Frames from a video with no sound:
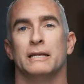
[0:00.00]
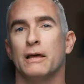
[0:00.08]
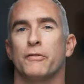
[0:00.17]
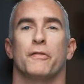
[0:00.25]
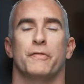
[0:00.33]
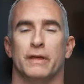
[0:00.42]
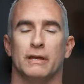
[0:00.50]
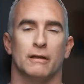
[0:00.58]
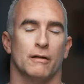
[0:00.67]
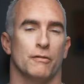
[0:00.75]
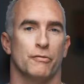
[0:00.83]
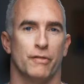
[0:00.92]
Another
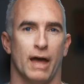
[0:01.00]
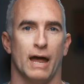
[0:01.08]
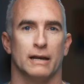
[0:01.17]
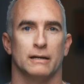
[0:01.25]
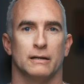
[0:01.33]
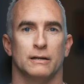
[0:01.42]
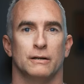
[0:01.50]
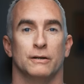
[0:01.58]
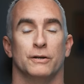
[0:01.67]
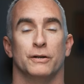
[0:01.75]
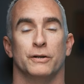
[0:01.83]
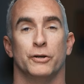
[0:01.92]
thing that
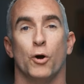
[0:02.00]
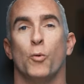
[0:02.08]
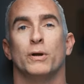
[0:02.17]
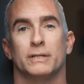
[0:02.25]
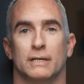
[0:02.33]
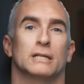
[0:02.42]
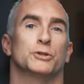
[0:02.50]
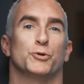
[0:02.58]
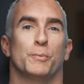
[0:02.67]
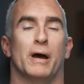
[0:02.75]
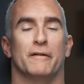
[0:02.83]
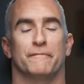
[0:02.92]
no one tells you
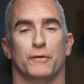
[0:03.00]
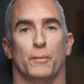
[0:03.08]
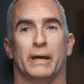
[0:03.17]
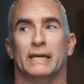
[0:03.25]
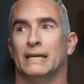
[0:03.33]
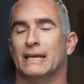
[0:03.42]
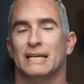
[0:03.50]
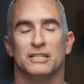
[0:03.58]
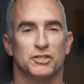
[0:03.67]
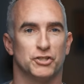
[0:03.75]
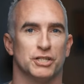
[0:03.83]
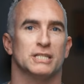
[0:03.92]
about filmmaking
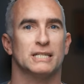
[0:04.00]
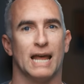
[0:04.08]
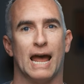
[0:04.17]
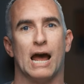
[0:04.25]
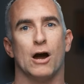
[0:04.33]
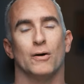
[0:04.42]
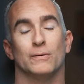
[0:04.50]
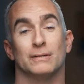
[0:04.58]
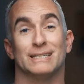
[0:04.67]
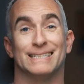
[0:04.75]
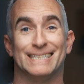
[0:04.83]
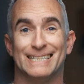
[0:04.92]
is just how
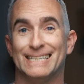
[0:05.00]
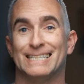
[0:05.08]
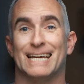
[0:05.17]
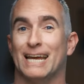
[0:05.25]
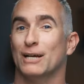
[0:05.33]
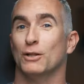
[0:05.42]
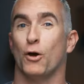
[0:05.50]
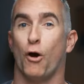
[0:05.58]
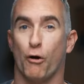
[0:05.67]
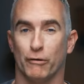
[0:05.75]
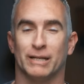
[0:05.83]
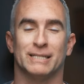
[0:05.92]
detail
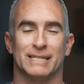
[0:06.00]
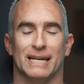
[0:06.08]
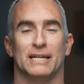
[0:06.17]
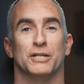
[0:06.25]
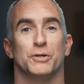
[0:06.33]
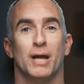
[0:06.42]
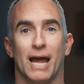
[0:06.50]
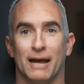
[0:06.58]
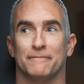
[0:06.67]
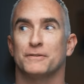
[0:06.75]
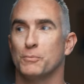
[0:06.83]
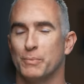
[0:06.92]
oriented you
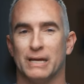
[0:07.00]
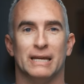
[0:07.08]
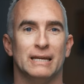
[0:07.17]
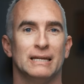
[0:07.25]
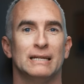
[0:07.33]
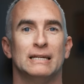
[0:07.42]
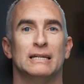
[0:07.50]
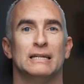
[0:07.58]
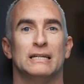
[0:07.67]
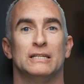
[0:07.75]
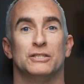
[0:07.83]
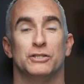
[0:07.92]
have to be
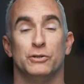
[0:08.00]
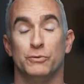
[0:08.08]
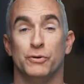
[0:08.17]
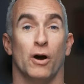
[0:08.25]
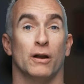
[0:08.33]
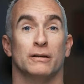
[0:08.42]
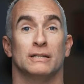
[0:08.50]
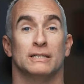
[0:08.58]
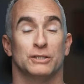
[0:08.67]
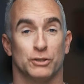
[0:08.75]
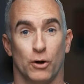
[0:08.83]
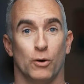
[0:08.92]
to not
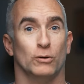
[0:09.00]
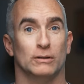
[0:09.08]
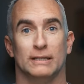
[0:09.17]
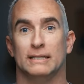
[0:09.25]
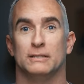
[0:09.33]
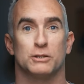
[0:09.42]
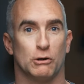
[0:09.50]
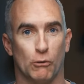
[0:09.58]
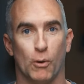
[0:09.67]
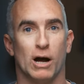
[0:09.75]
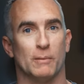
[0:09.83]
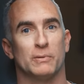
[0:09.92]
totally
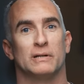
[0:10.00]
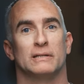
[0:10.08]
screw up.